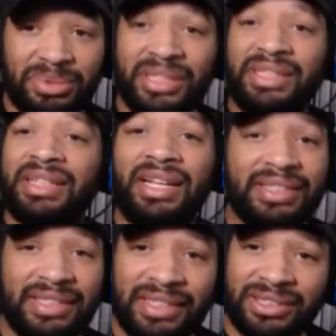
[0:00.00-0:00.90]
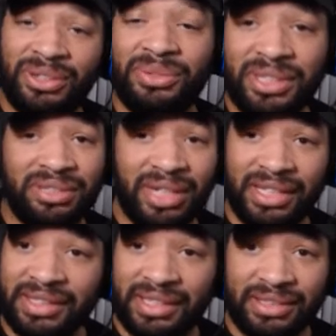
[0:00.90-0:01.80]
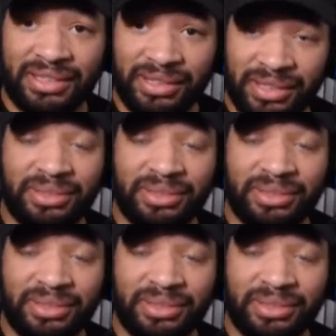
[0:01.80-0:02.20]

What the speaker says: Like I said, it's only the right thing to do.